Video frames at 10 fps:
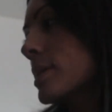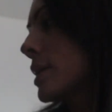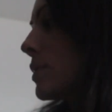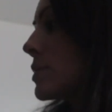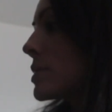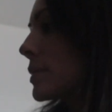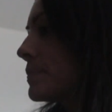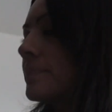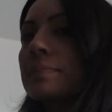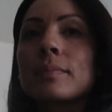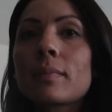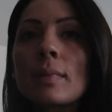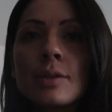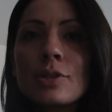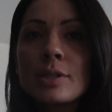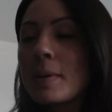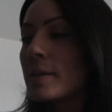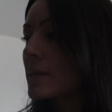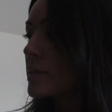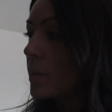skills, and just
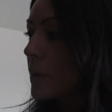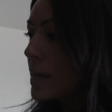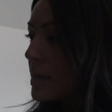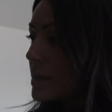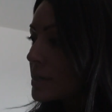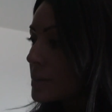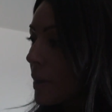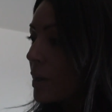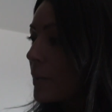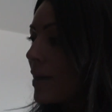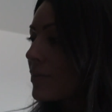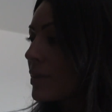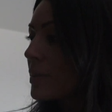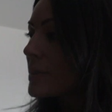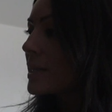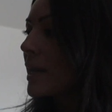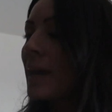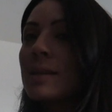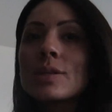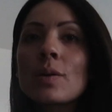amazing. So tomorrow I have another busy
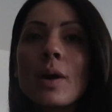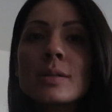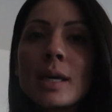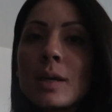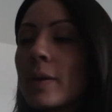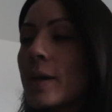day, so I'll take you